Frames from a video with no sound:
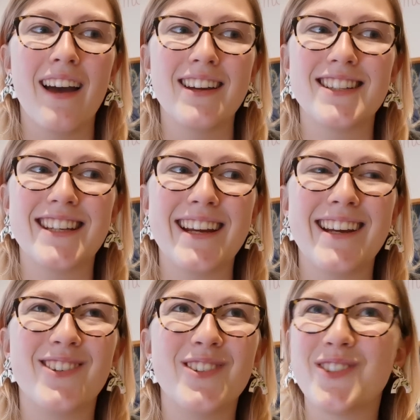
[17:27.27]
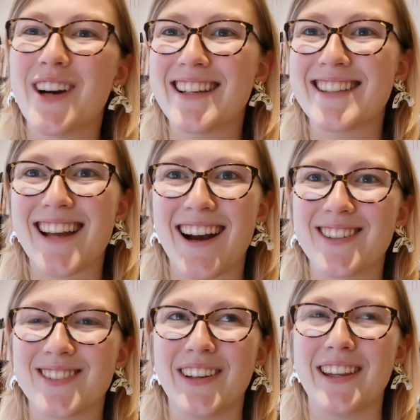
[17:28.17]
She always
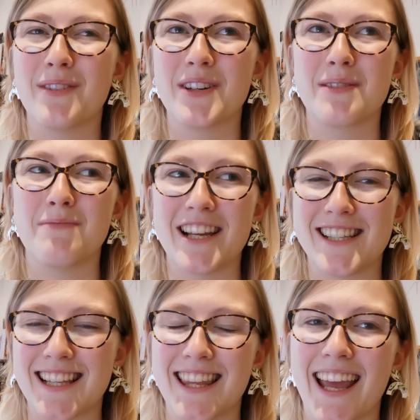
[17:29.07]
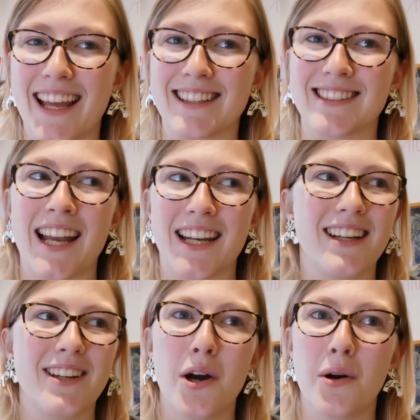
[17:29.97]
tells me the most amazing things, and
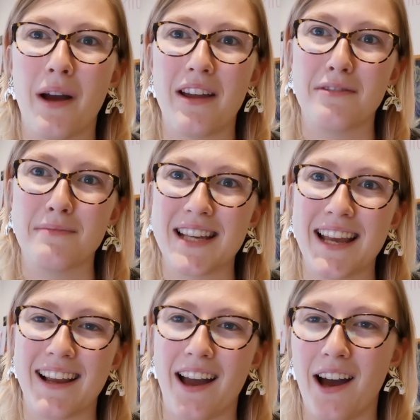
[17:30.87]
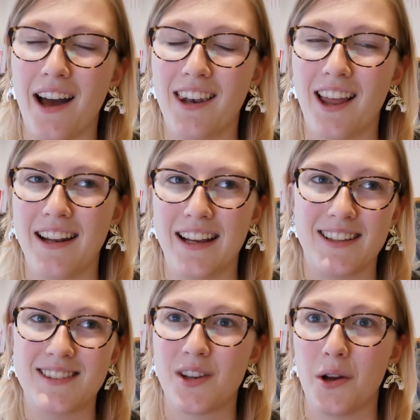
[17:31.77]
I go away from seeing her
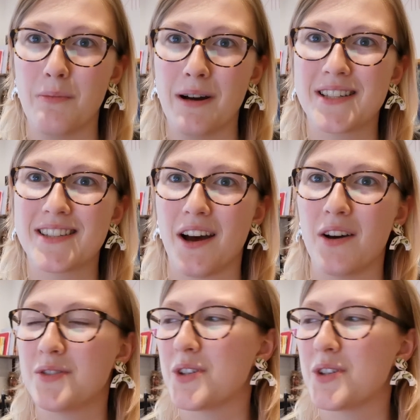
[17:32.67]
learning so much stuff.